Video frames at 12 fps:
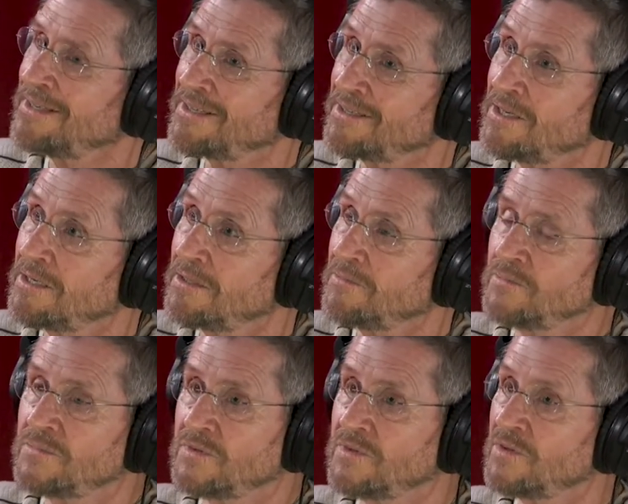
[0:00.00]
the
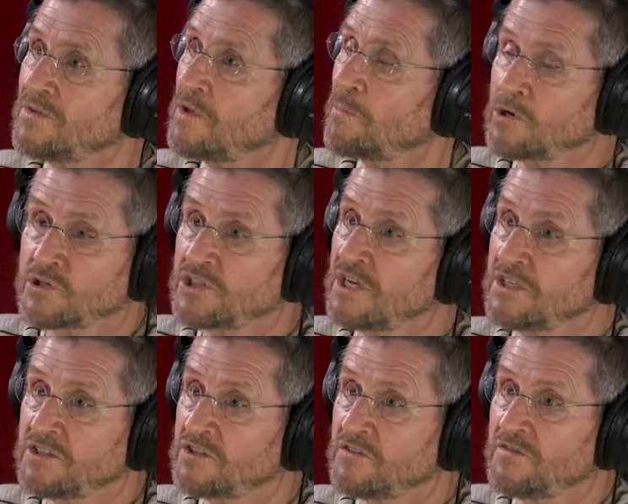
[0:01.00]
the
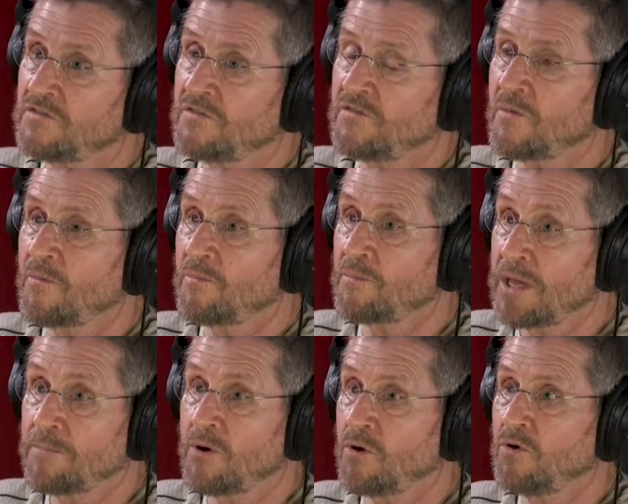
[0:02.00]
percentage of
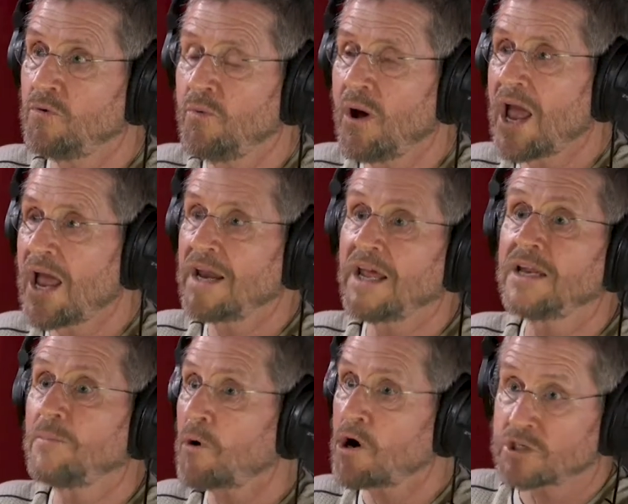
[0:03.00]
people who had
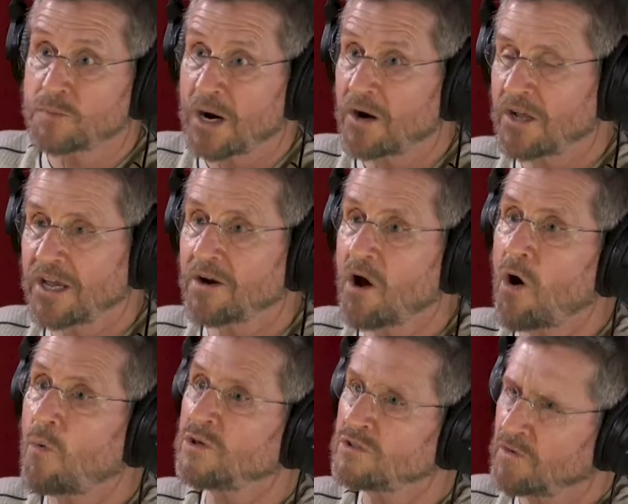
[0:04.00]
any prosperity at
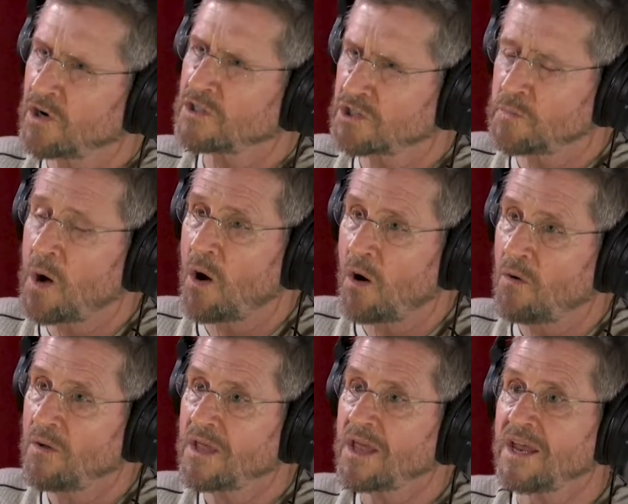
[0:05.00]
all was very small.